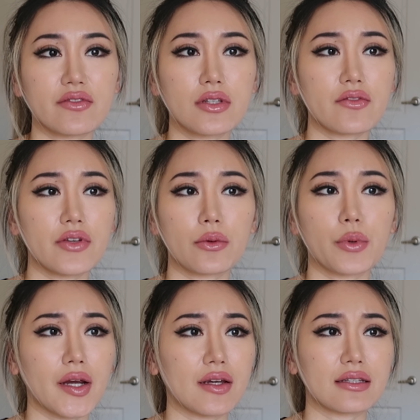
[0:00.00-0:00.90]
even if you're
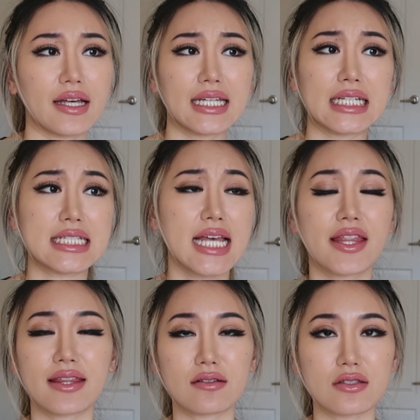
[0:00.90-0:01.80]
wearing like a
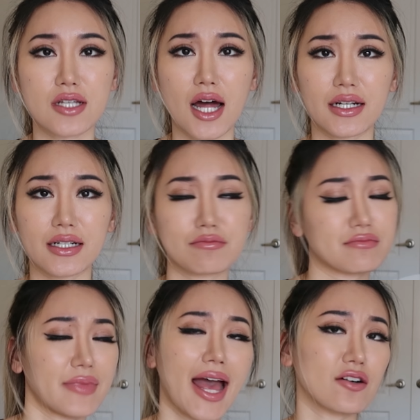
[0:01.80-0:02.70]
$10,000
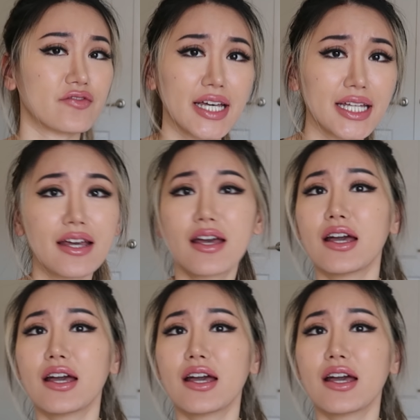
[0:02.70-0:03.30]
outfit,